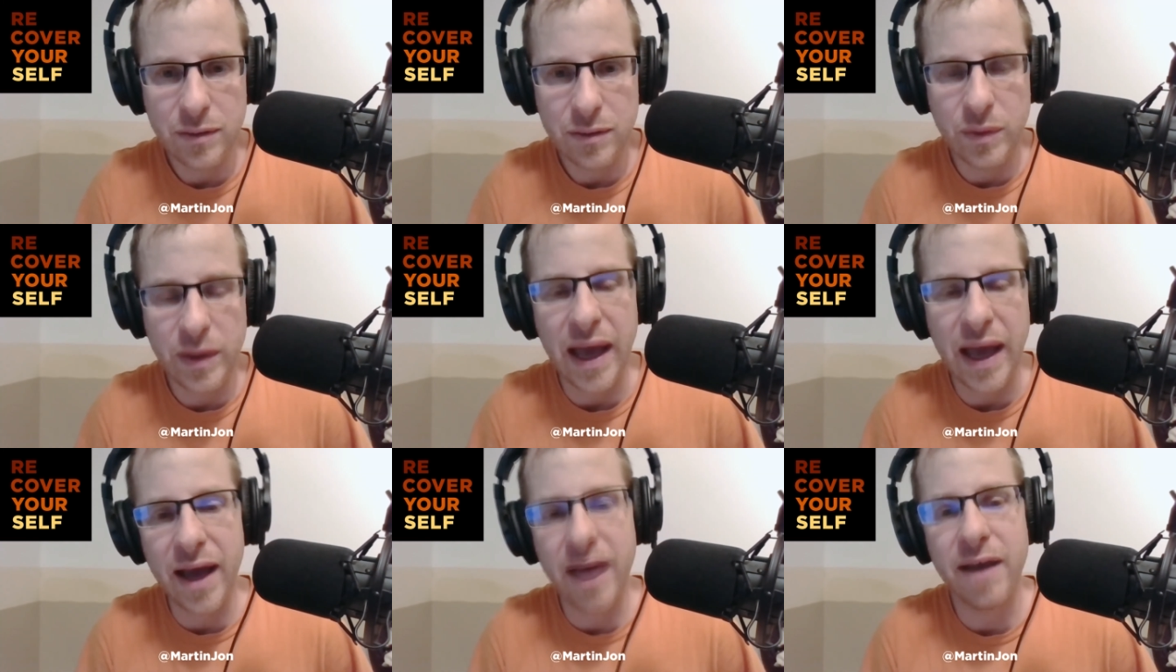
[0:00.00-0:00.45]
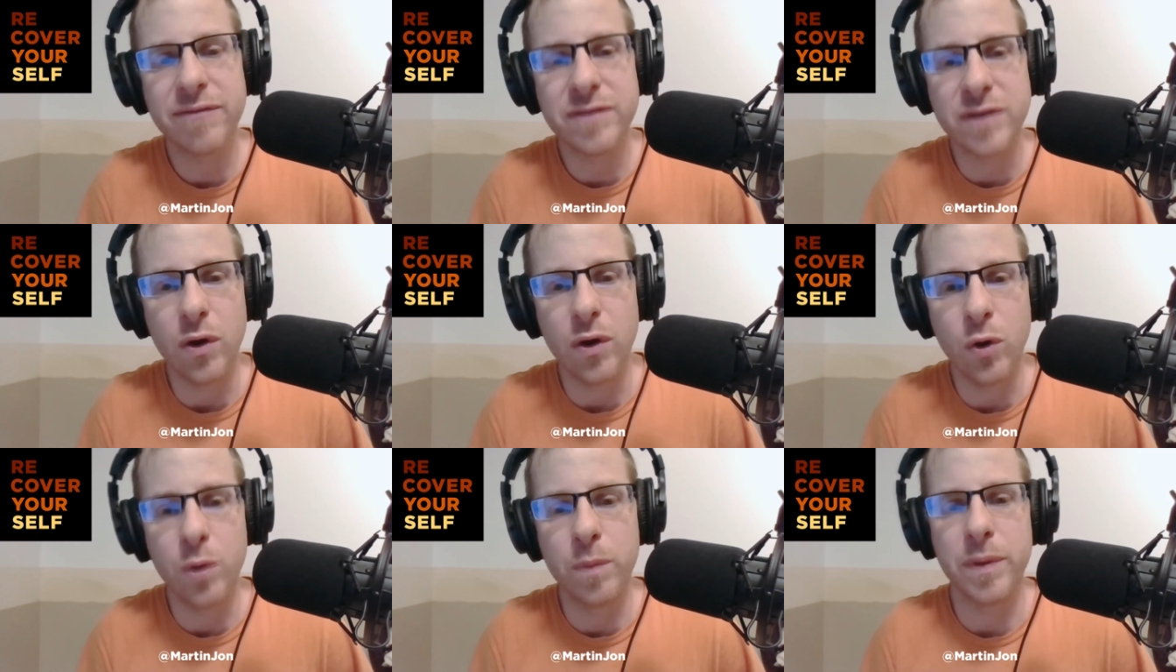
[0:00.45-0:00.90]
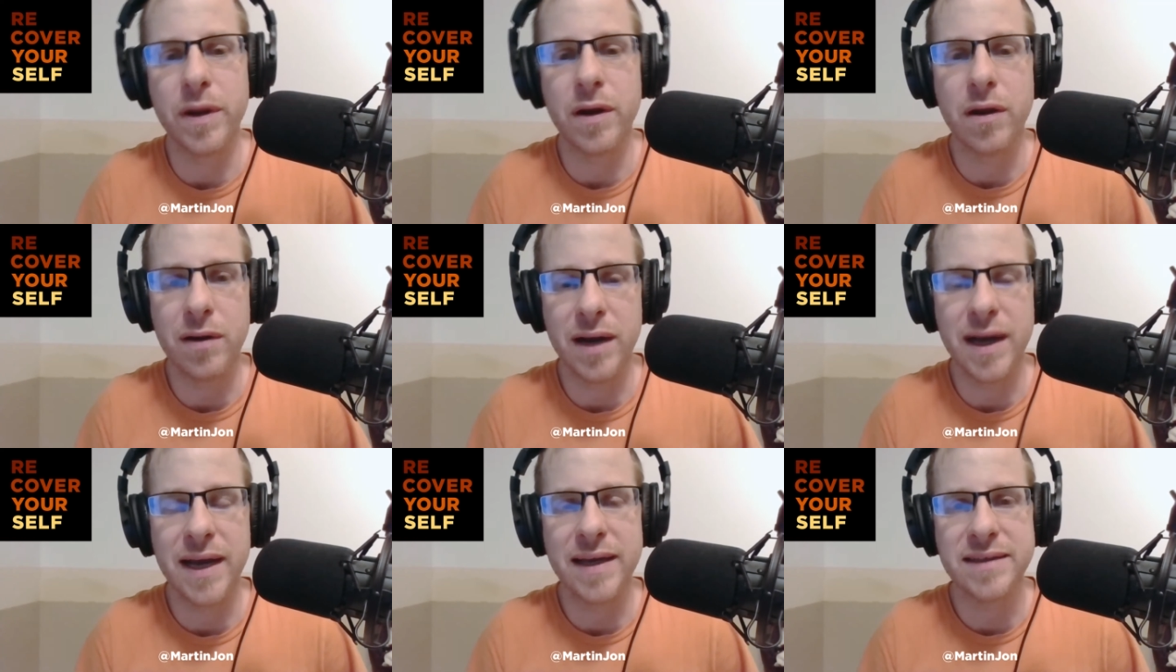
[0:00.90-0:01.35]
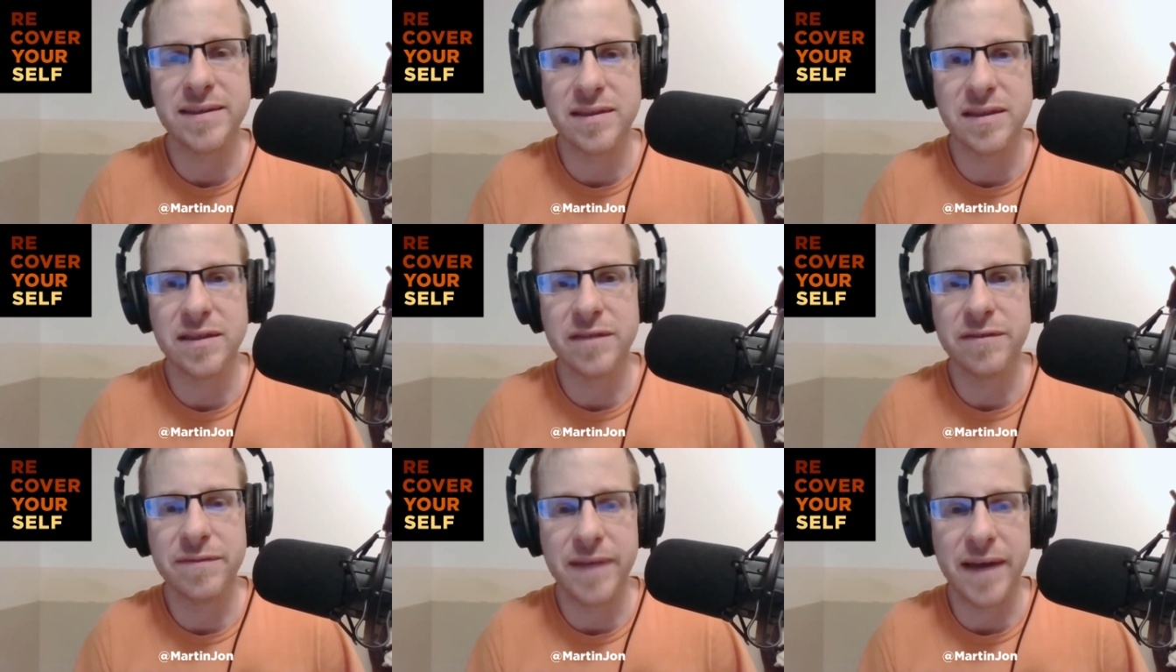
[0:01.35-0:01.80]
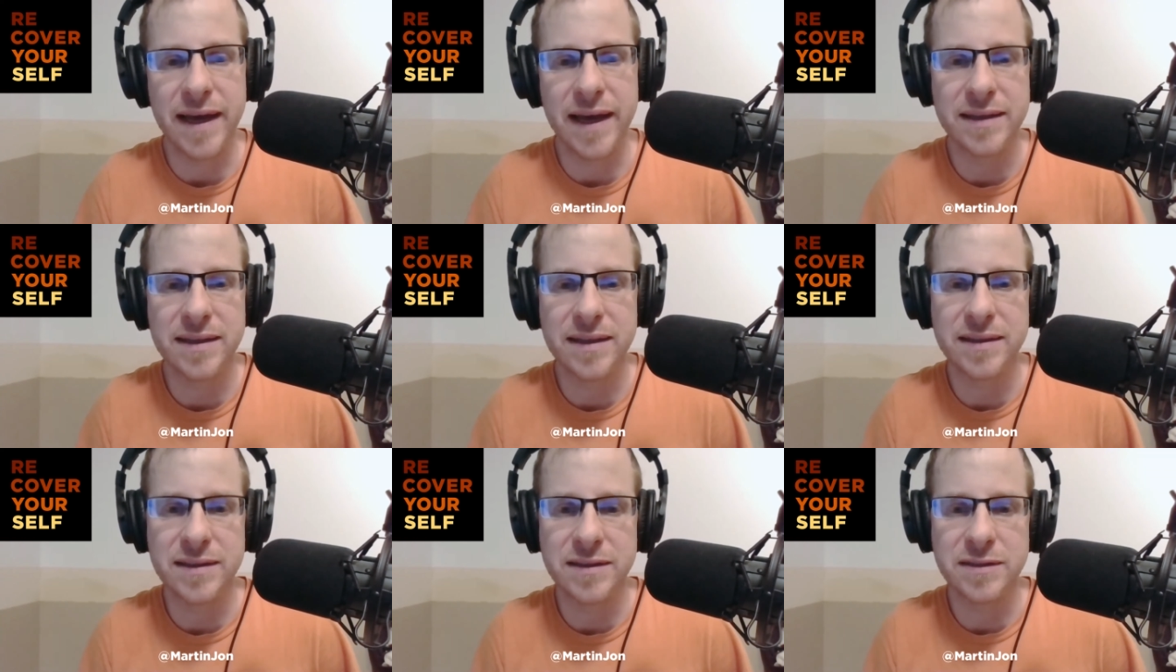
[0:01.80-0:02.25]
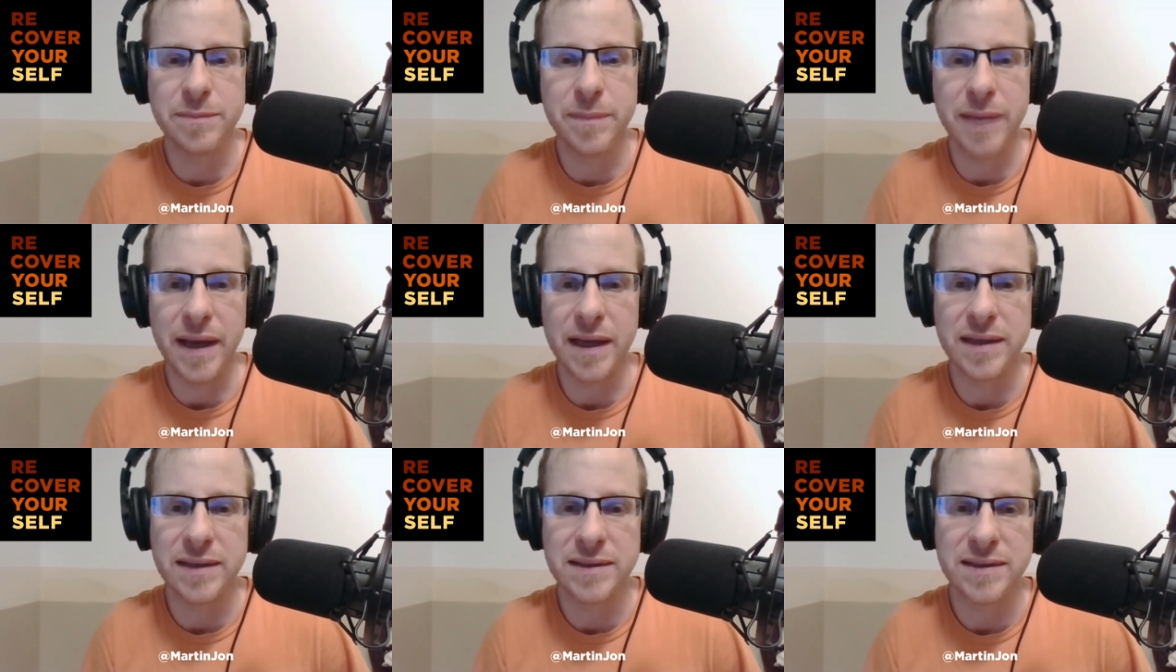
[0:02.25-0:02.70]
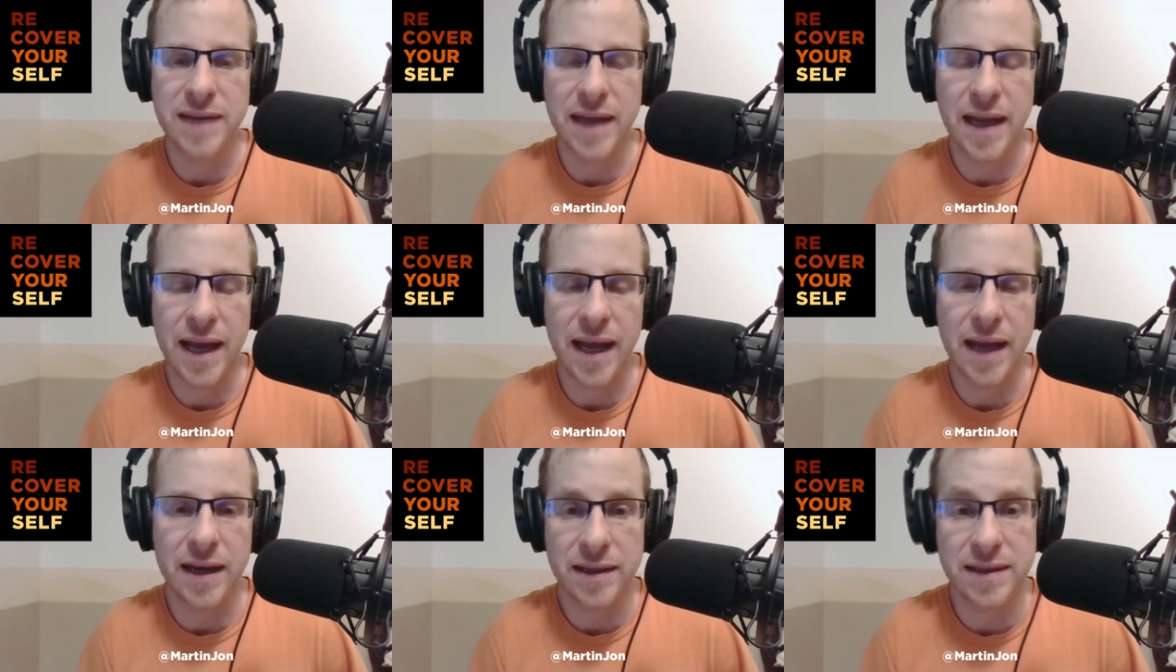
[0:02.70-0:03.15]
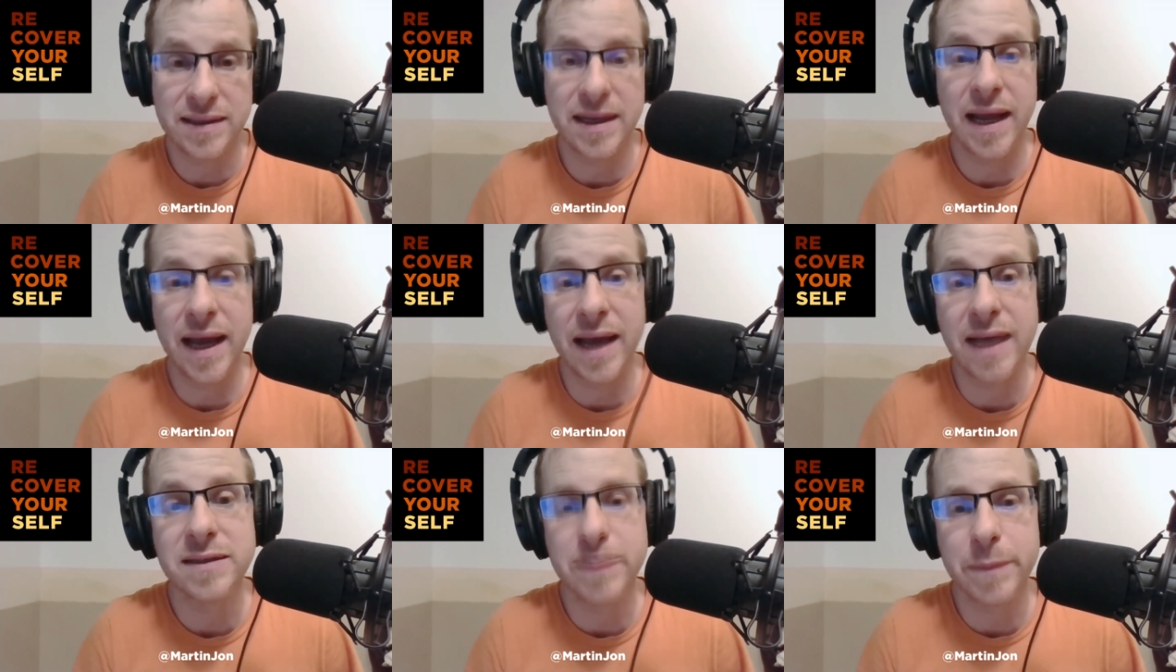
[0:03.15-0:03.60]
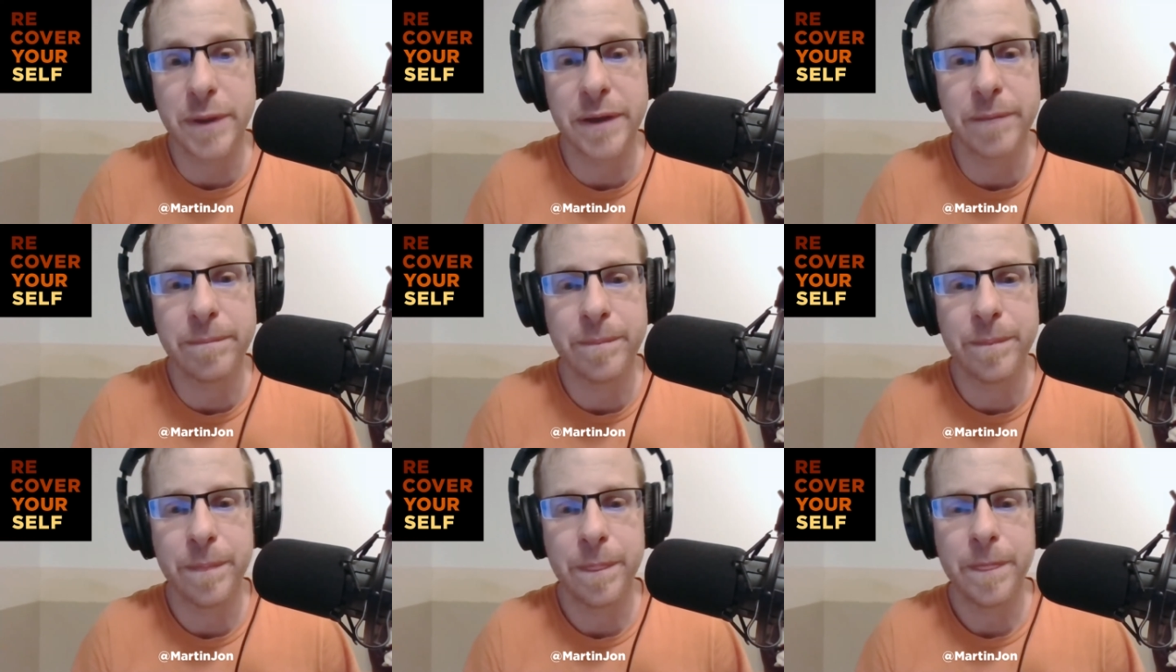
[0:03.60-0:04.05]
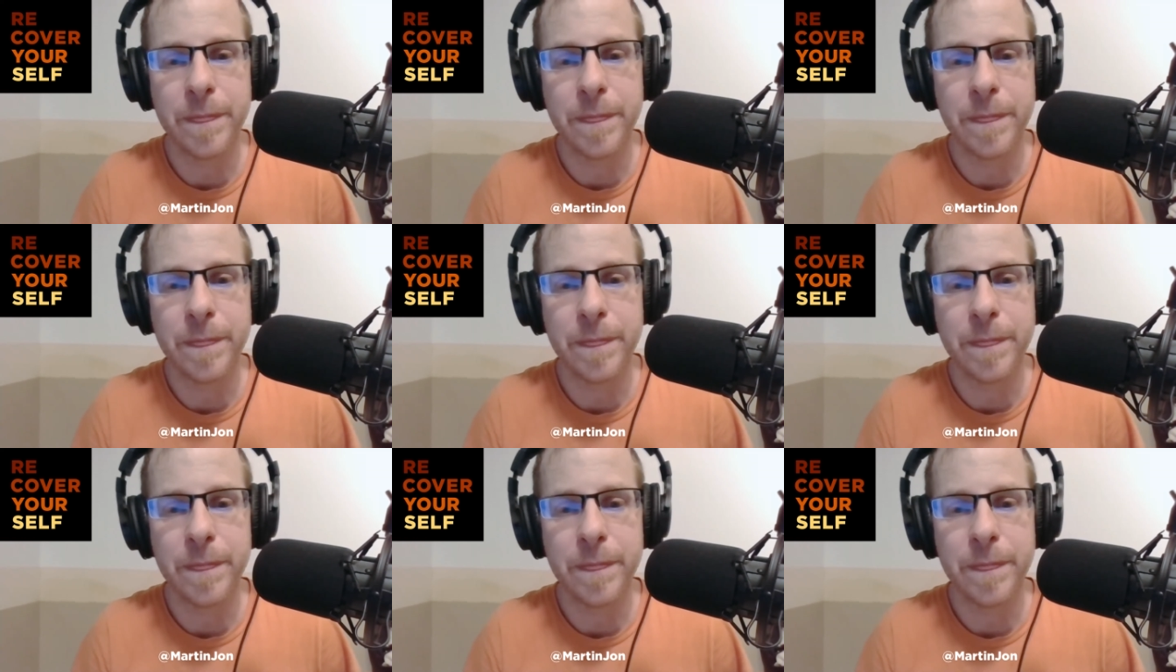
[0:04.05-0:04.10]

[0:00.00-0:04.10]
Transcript: We have to open our eyes to the fact that this man is an addict and has been.